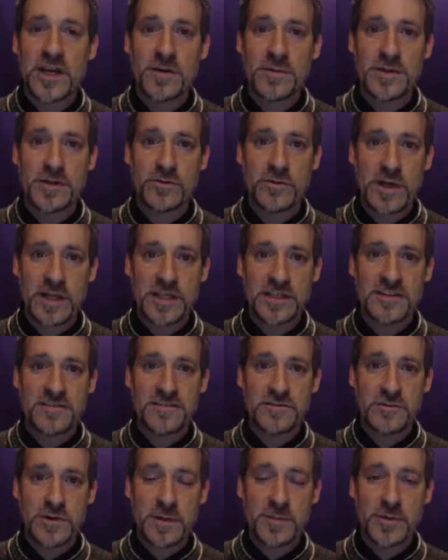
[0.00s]
to help their
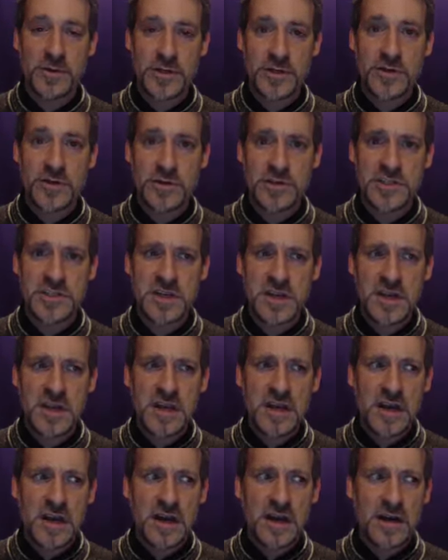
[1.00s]
relatives reproduce
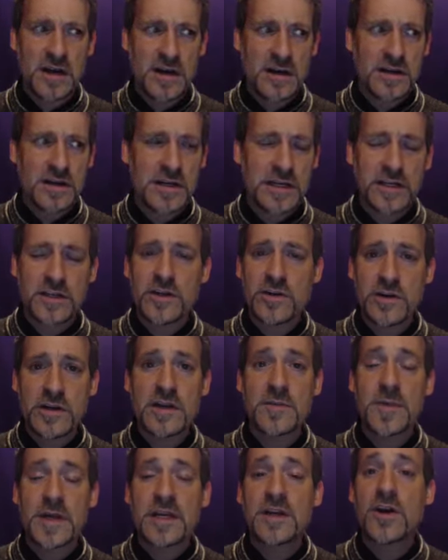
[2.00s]
are
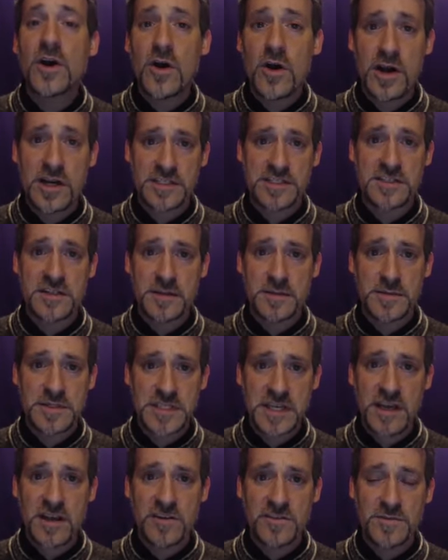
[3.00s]
incurring a big cost to
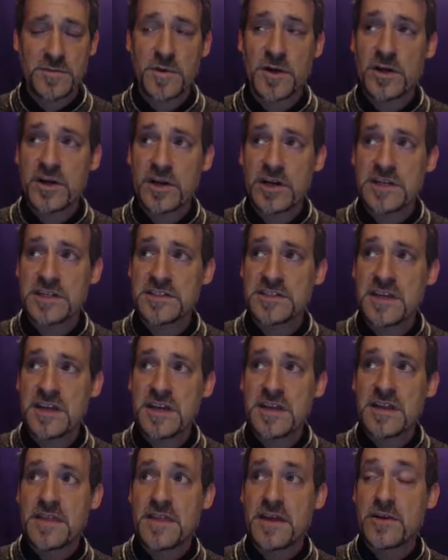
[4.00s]
themselves because
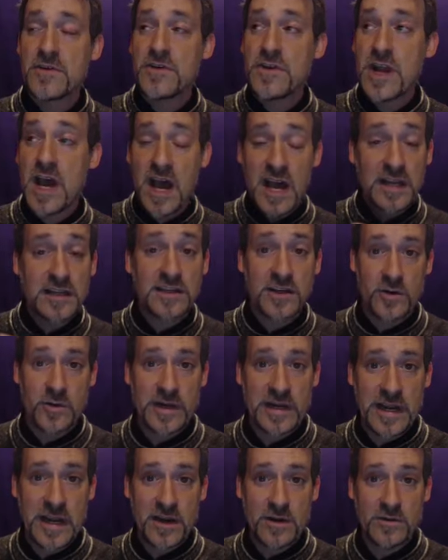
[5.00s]
they're not
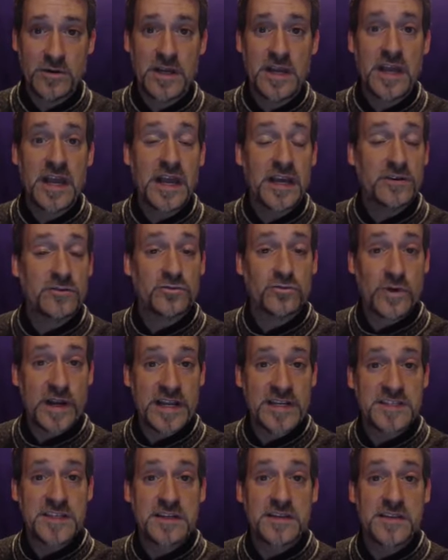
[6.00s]
going out and
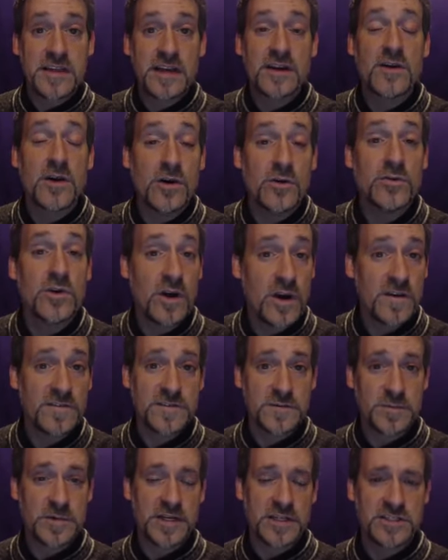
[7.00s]
raising their own
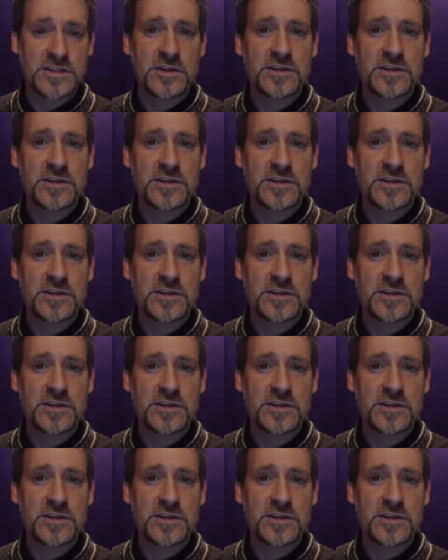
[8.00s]
offspring.